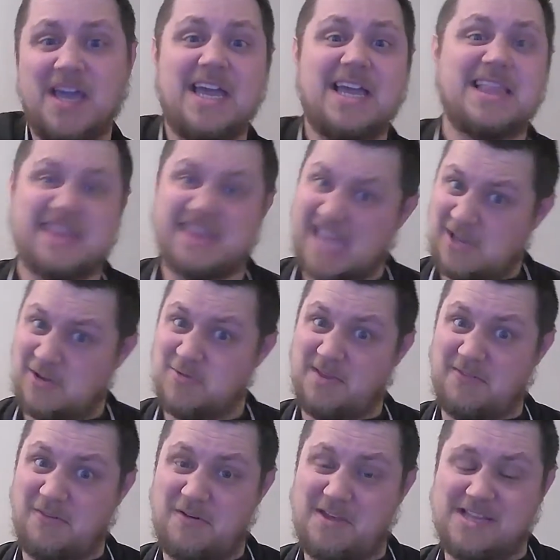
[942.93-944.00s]
That could be
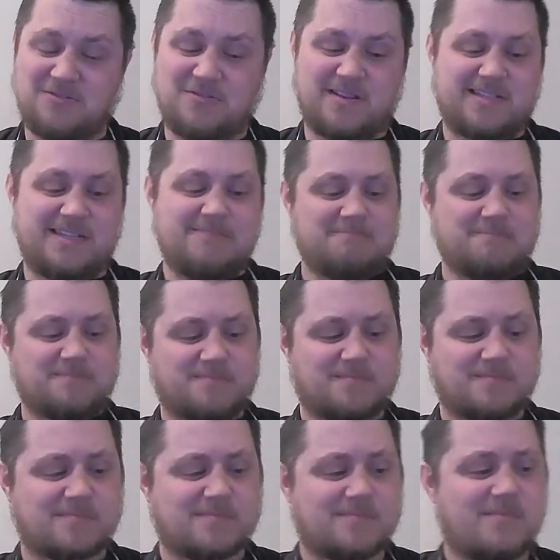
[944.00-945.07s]
very interesting.
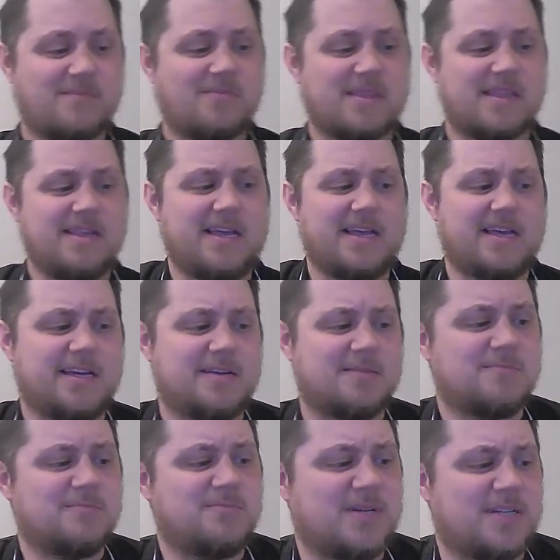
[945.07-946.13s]

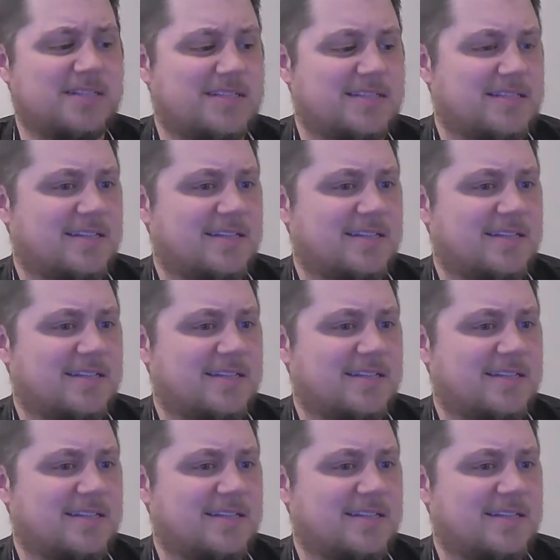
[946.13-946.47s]
But